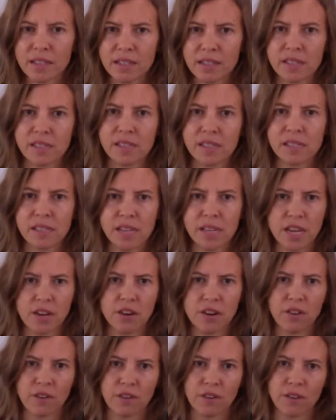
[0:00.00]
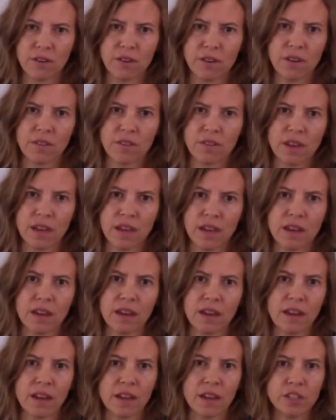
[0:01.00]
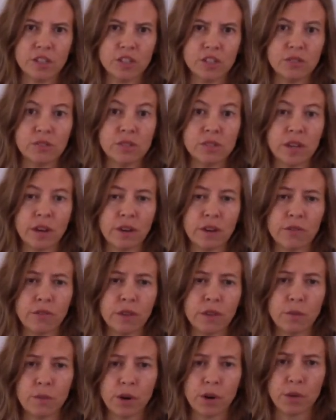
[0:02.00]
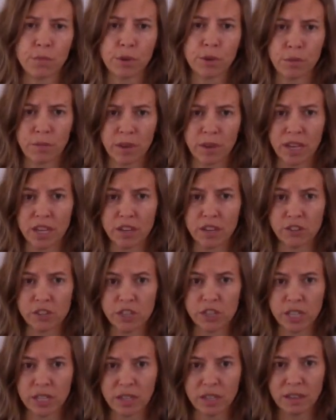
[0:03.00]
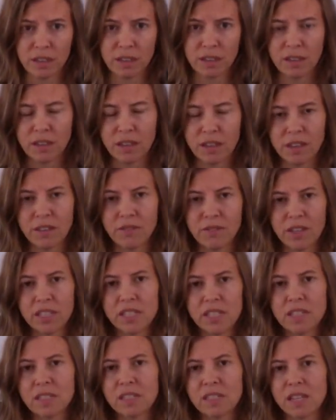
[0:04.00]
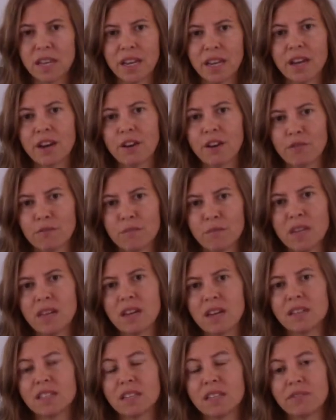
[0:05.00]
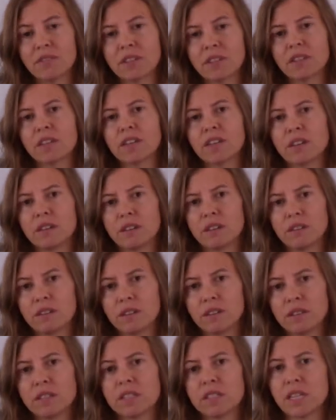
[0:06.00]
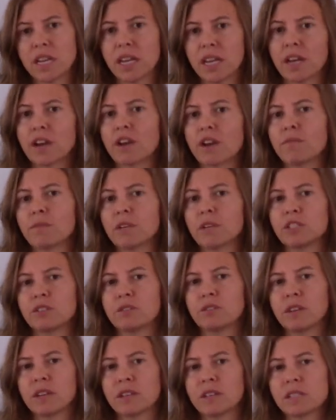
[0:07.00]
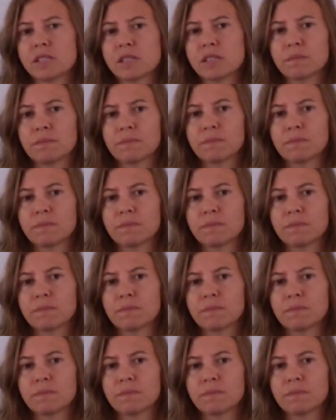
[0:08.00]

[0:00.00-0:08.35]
to sustain her and that I had to choose carefully where to put my energy. If I didn't take care of me, I definitely couldn't take care of my 2 kids.